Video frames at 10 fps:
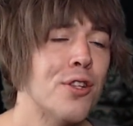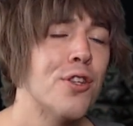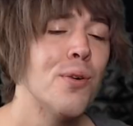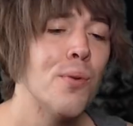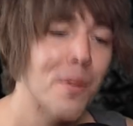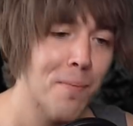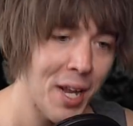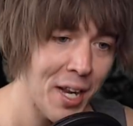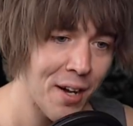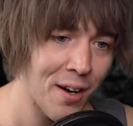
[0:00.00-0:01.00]
to the
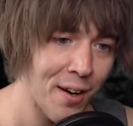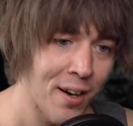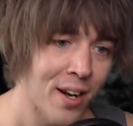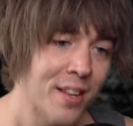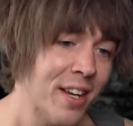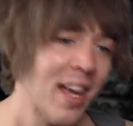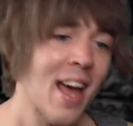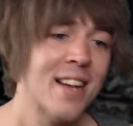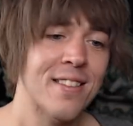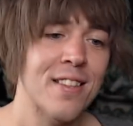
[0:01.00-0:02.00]
Meteor. The
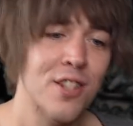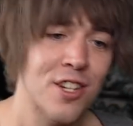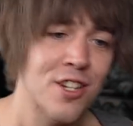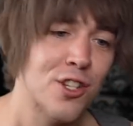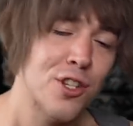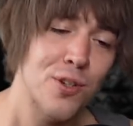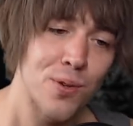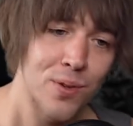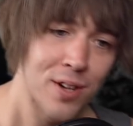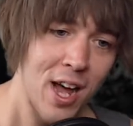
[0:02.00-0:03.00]
cast is good
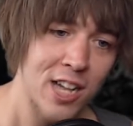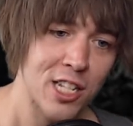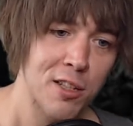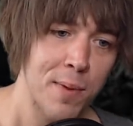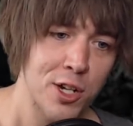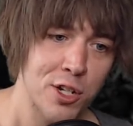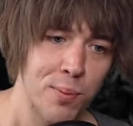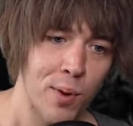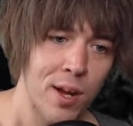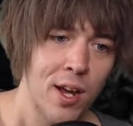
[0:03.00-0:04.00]
too! Exclamation
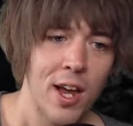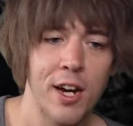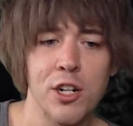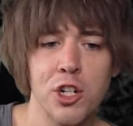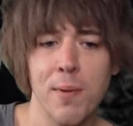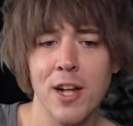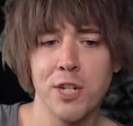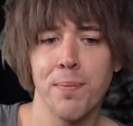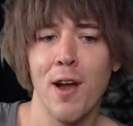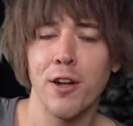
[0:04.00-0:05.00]
point. Increase your
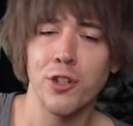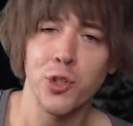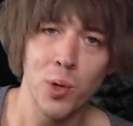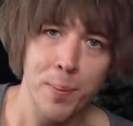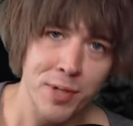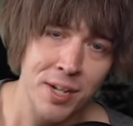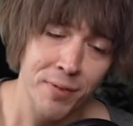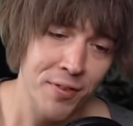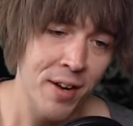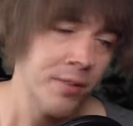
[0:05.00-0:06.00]
magic by 120%
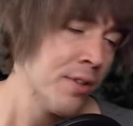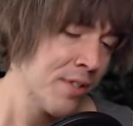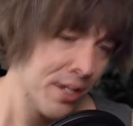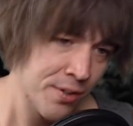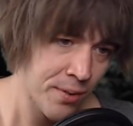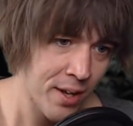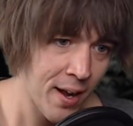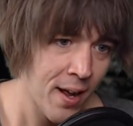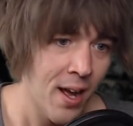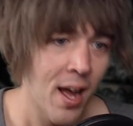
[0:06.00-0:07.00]
for 5 turns. That's
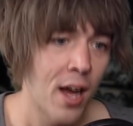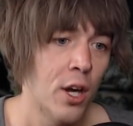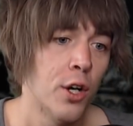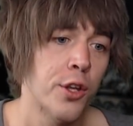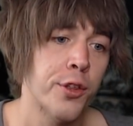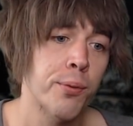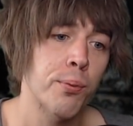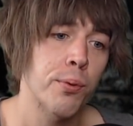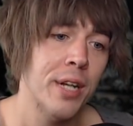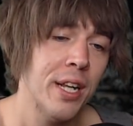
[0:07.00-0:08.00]
okay.
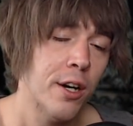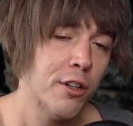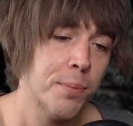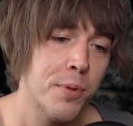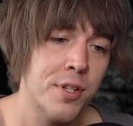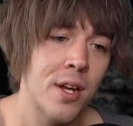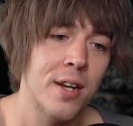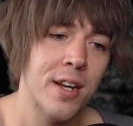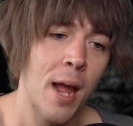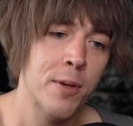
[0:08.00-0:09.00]

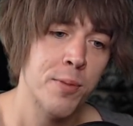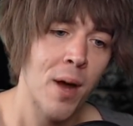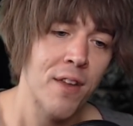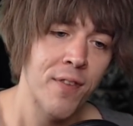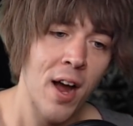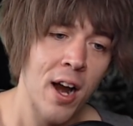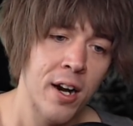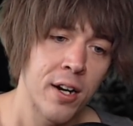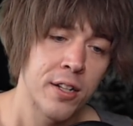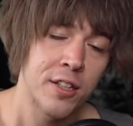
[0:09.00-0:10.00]
300% damage
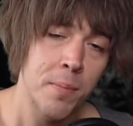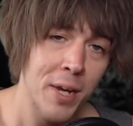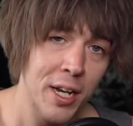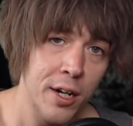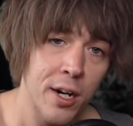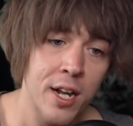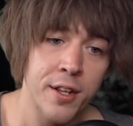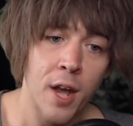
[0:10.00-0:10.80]
modifier to Meteor and